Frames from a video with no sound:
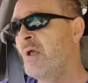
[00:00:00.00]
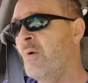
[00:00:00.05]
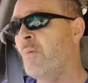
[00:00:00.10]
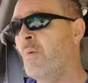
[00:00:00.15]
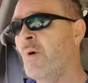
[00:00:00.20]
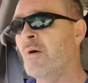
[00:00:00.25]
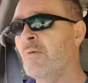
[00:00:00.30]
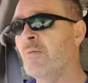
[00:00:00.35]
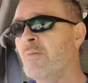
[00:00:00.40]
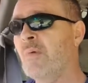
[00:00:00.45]

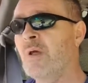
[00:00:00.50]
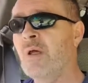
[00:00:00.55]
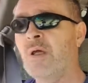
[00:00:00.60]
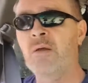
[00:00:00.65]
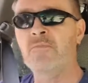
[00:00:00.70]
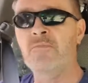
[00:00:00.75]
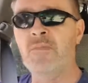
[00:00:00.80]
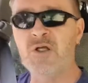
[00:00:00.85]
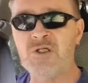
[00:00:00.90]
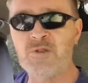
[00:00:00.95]
Well,
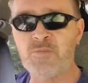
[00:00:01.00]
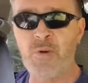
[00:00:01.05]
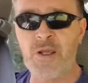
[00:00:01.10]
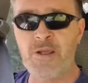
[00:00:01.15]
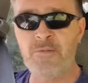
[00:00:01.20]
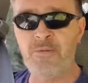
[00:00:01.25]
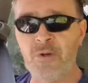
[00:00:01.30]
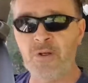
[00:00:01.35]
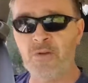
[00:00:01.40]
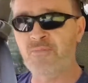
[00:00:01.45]
most
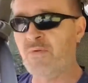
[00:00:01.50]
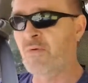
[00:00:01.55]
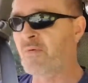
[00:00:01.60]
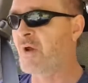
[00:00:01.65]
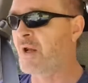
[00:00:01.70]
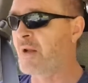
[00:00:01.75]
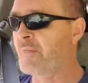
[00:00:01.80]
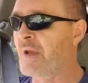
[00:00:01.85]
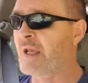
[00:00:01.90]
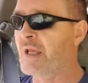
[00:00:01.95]
people, if you're
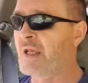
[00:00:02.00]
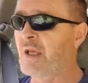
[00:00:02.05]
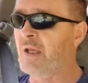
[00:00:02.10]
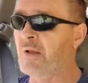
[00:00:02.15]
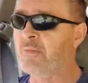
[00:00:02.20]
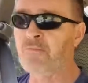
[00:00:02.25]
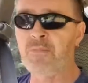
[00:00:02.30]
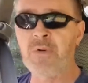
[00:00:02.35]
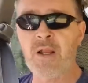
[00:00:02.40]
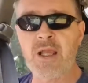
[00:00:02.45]
going to make a
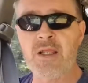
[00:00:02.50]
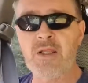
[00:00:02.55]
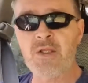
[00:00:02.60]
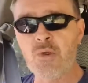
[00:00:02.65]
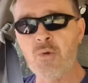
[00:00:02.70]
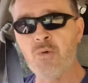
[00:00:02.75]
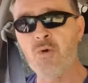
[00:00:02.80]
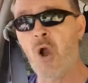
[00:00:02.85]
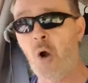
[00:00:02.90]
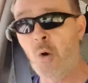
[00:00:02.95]
complaint,
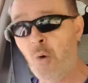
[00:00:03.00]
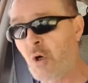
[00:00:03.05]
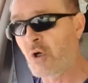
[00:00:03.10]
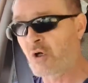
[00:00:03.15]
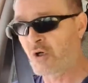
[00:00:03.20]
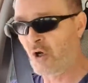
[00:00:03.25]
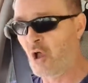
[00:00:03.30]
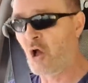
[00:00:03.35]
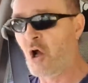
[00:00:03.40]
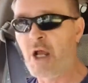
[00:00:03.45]
you'll go
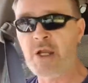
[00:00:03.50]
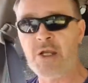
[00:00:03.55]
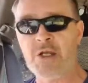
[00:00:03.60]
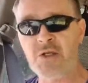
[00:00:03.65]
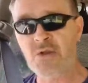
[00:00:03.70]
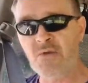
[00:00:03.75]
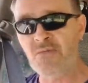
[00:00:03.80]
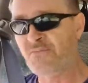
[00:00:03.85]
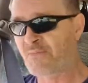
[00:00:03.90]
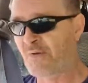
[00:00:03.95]
online
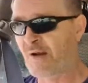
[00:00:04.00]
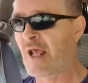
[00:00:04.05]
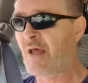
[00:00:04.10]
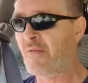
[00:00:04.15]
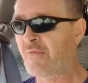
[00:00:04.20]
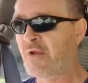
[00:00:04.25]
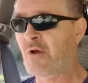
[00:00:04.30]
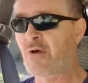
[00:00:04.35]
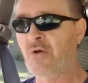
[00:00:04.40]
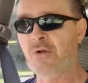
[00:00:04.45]
and you fill out the